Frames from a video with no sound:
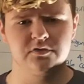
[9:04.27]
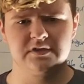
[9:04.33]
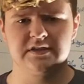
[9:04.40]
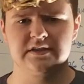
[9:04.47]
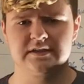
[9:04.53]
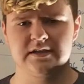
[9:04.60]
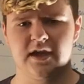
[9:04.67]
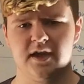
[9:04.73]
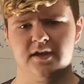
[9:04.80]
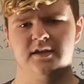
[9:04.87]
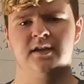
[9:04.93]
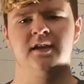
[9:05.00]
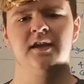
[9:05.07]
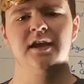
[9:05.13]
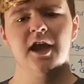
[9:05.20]
in
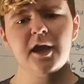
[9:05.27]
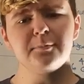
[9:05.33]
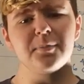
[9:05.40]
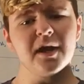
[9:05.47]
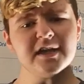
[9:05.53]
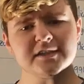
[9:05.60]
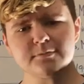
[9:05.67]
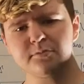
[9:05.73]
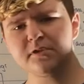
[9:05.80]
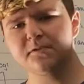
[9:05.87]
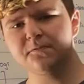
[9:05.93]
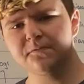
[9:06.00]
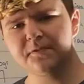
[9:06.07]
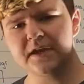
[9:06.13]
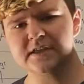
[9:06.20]
society, and possibly
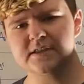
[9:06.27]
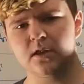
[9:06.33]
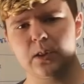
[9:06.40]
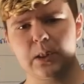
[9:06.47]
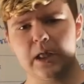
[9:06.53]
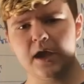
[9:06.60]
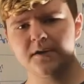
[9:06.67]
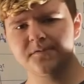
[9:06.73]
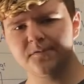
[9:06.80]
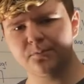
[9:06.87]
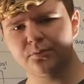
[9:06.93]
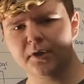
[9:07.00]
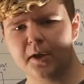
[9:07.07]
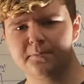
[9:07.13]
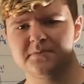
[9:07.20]
fix a lot of the
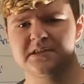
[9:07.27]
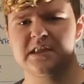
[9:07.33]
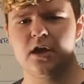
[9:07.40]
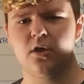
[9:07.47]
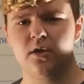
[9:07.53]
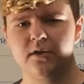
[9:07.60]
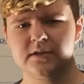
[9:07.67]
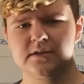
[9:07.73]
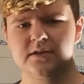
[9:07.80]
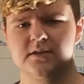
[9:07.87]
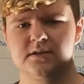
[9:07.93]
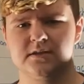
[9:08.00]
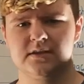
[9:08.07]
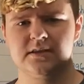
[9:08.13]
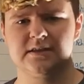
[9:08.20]
problems that haunt
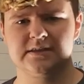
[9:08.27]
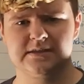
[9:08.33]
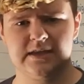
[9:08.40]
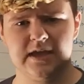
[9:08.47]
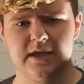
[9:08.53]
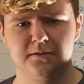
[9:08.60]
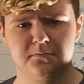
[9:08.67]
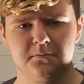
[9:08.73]
us to this day.